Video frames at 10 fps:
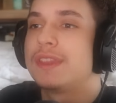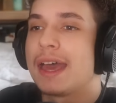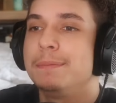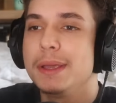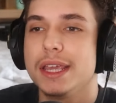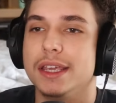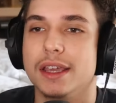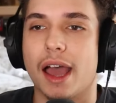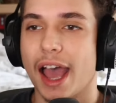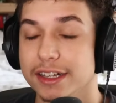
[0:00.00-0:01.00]
would that be?
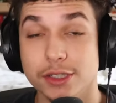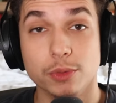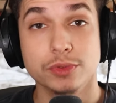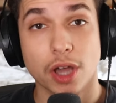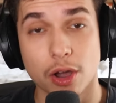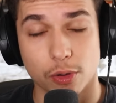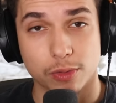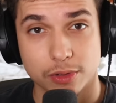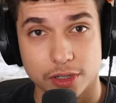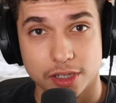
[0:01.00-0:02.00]
I don't
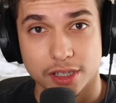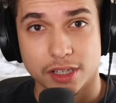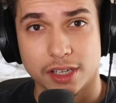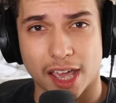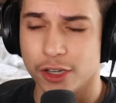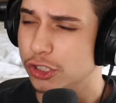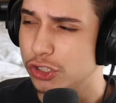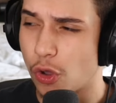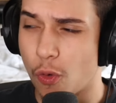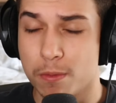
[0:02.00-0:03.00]
know. And there's
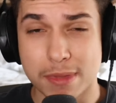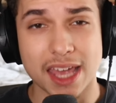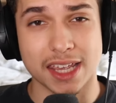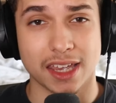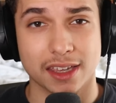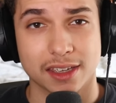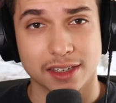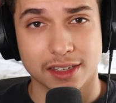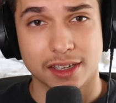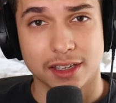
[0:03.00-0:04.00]
so many.
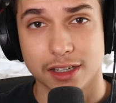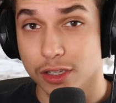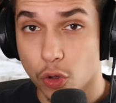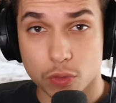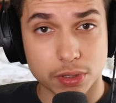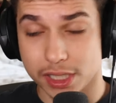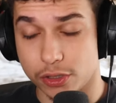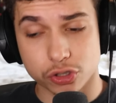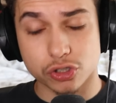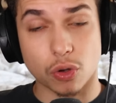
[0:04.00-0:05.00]
Globally,
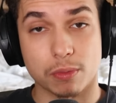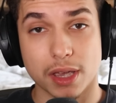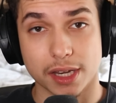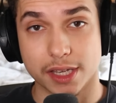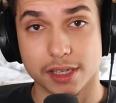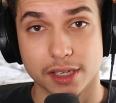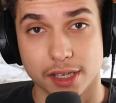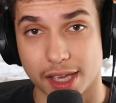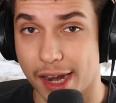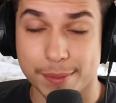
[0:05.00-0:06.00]
there's so many.
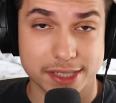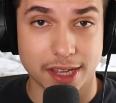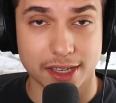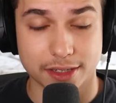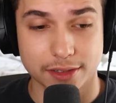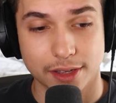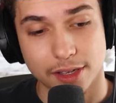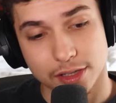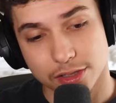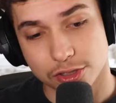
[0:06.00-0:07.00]
And I'm excited.
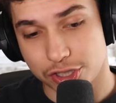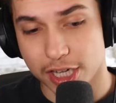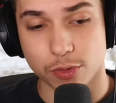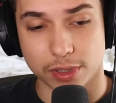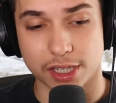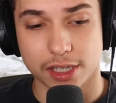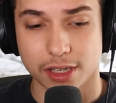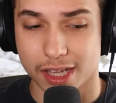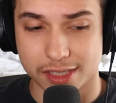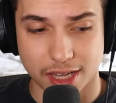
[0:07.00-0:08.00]
Genuinely
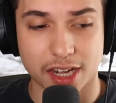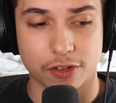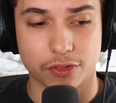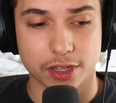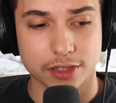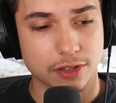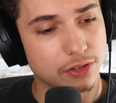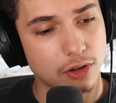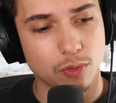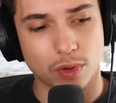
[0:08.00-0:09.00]
excited for this.
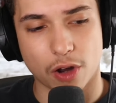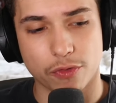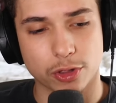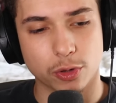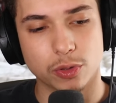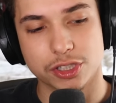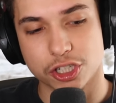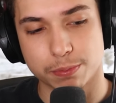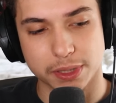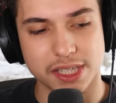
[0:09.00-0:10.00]
So without further ado, let's
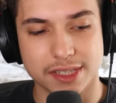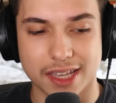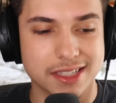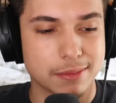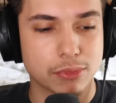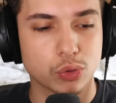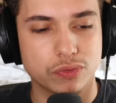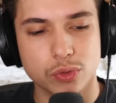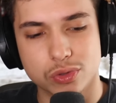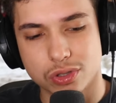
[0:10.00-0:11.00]
just please get into most
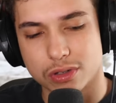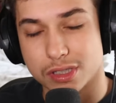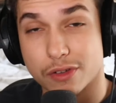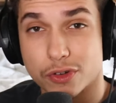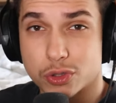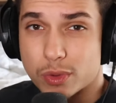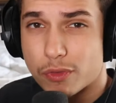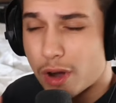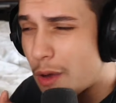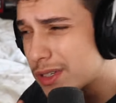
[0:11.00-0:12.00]
viewed songs in the first
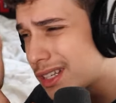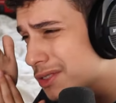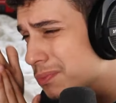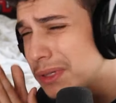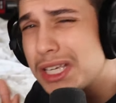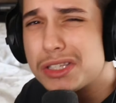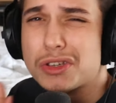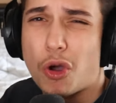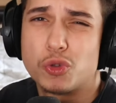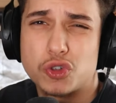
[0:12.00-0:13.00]
24 hours. Let's please
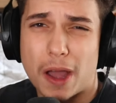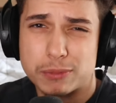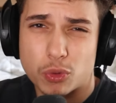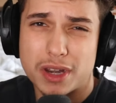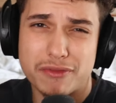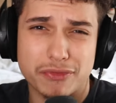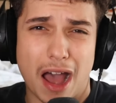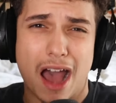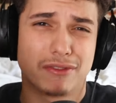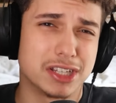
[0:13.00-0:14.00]
go top
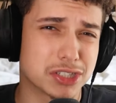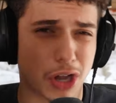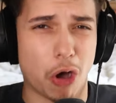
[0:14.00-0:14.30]
25. Let's